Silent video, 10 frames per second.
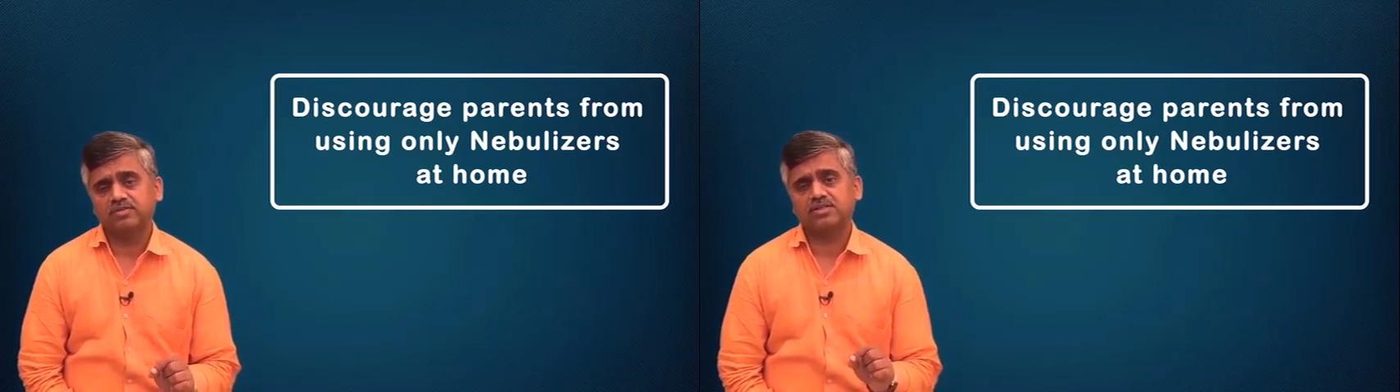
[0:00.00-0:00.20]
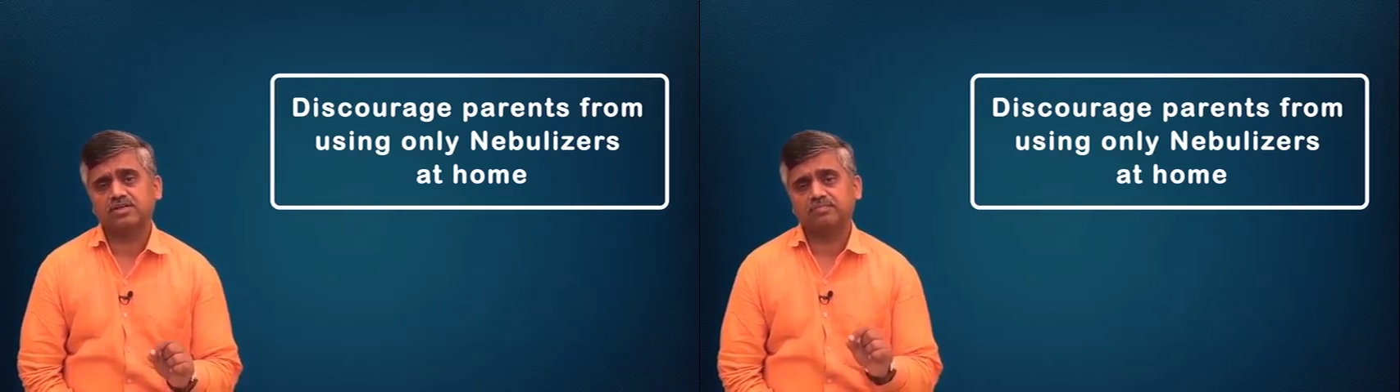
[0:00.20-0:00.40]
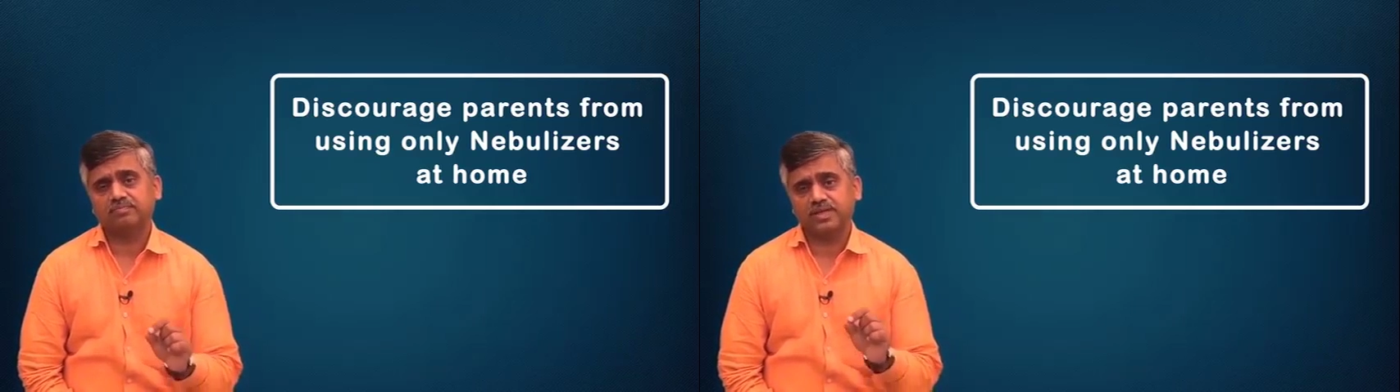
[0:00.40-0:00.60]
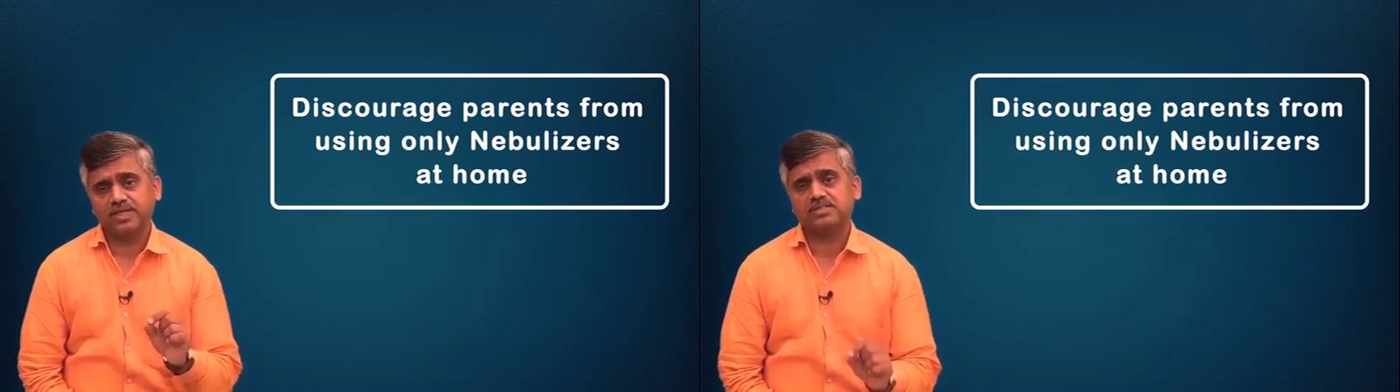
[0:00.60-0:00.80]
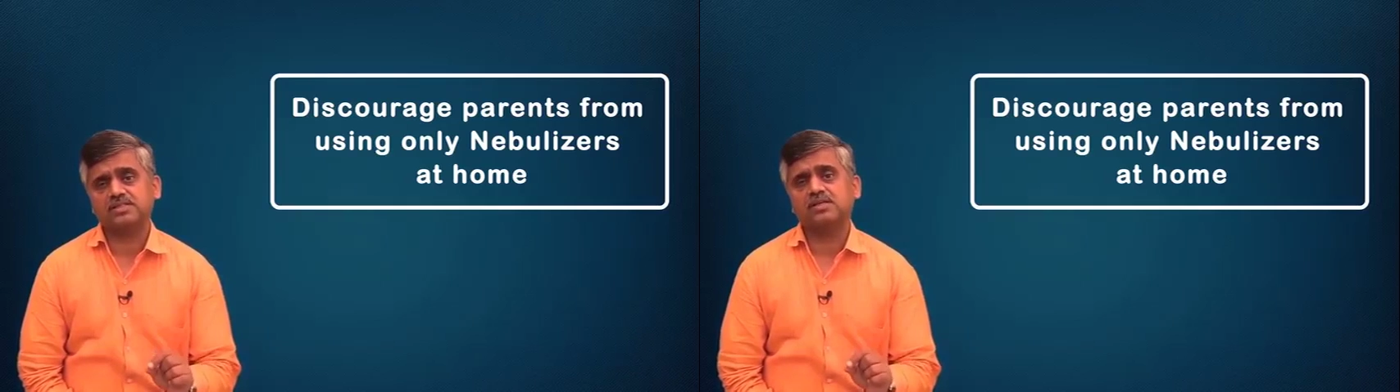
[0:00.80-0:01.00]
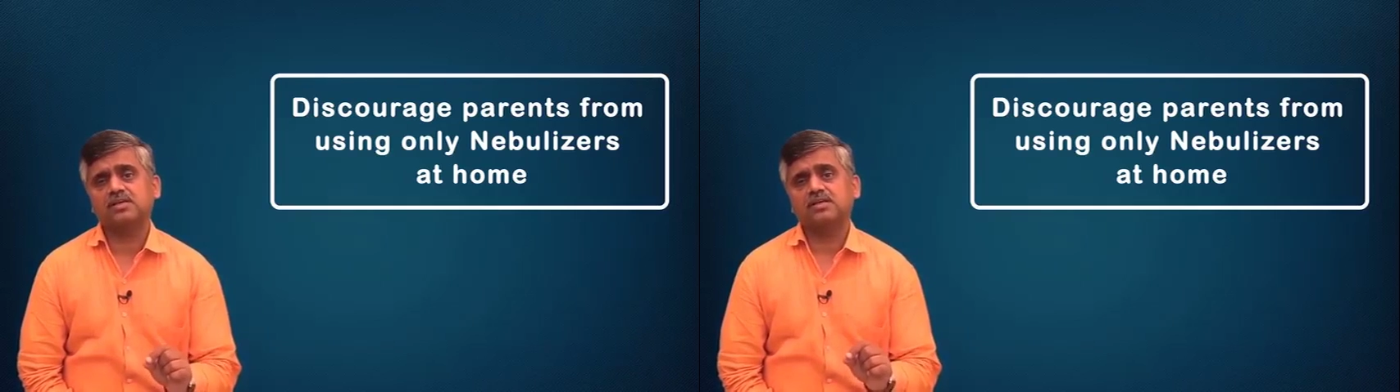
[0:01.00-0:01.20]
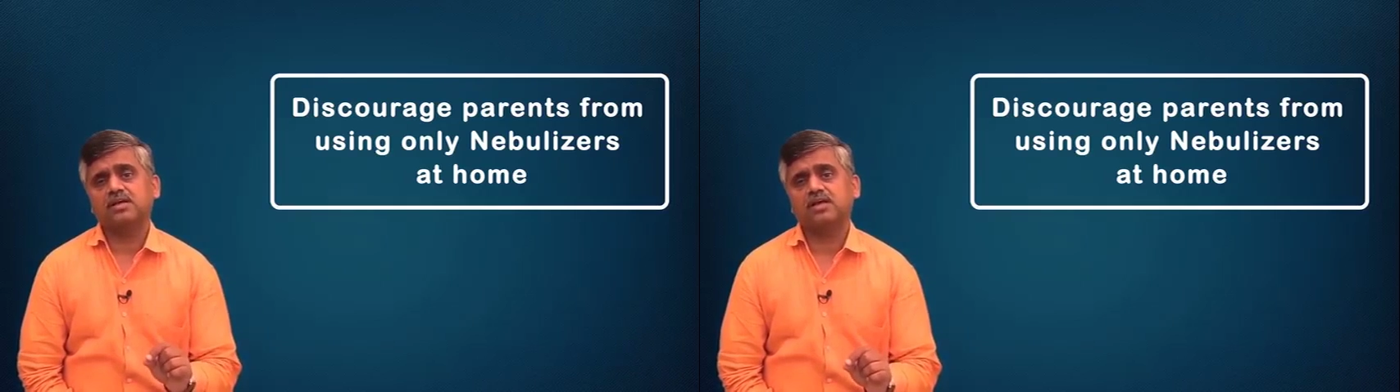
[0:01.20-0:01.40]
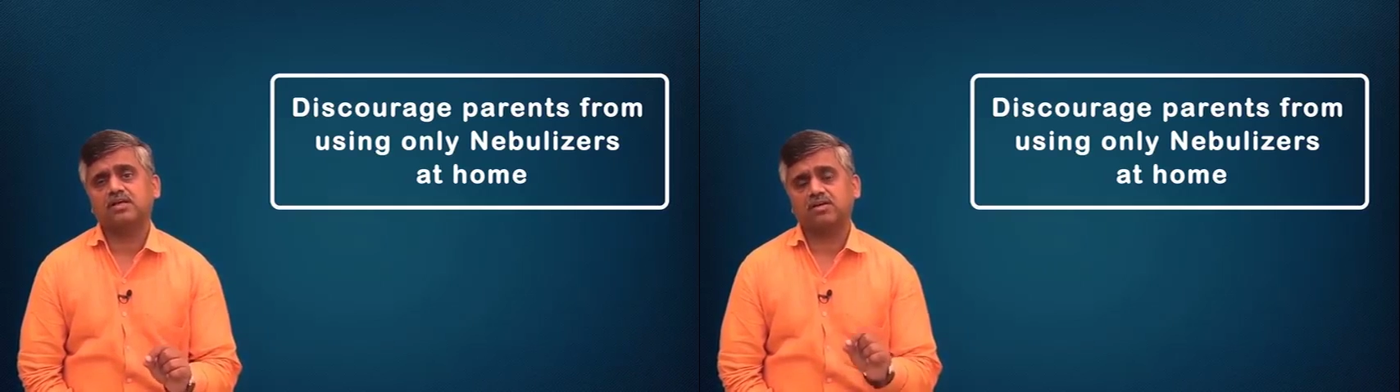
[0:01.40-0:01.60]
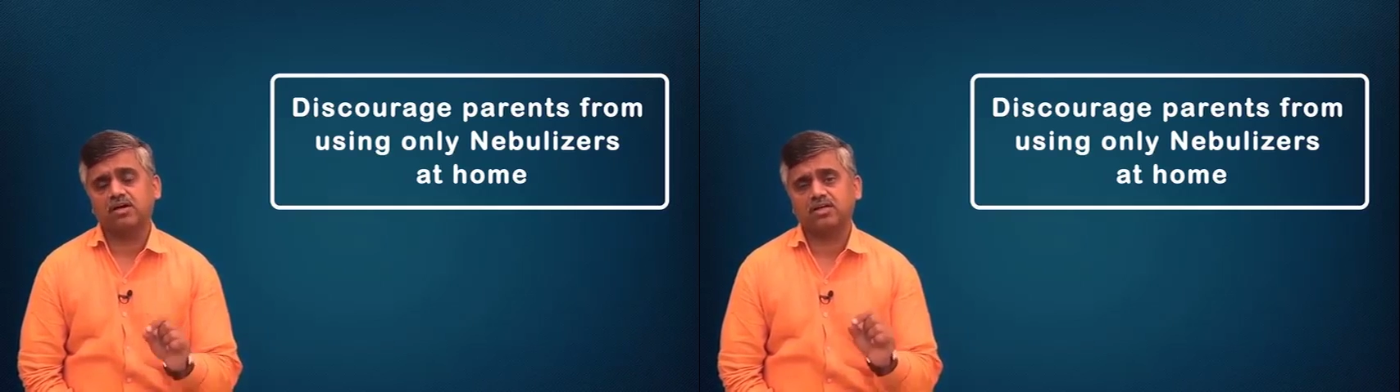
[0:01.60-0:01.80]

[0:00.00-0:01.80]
which are basic and